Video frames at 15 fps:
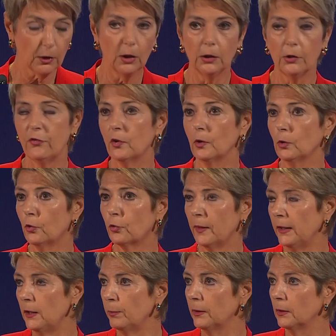also
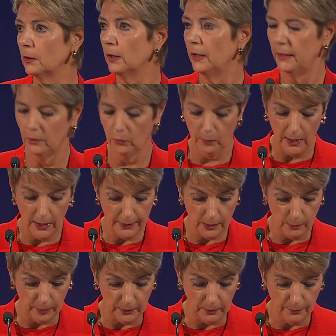credible and
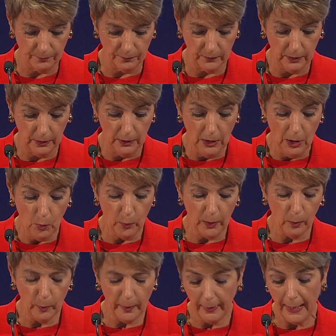viable,
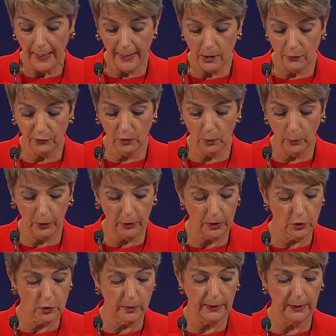we will have to work
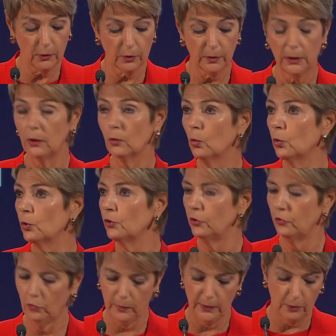together in order
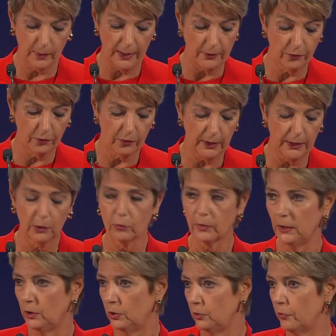to address and
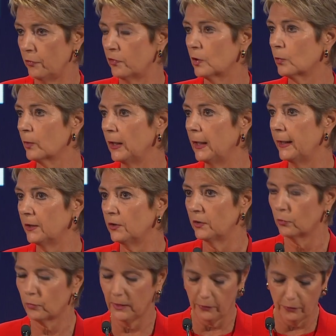reduce the
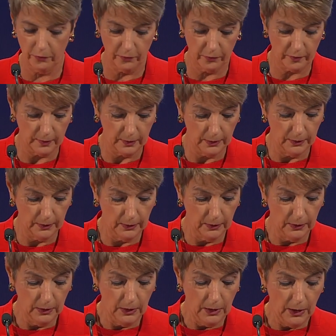related risks.
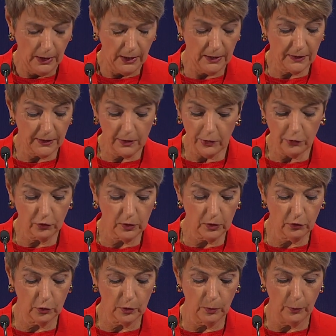In addition
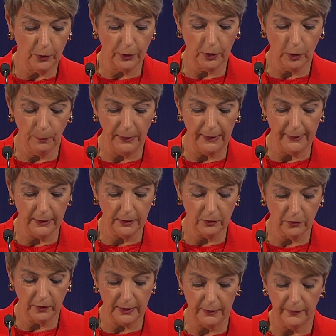to the work
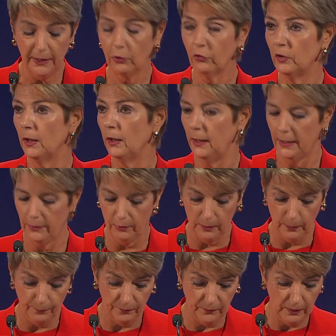planned at national
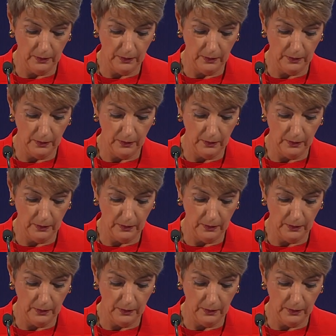level,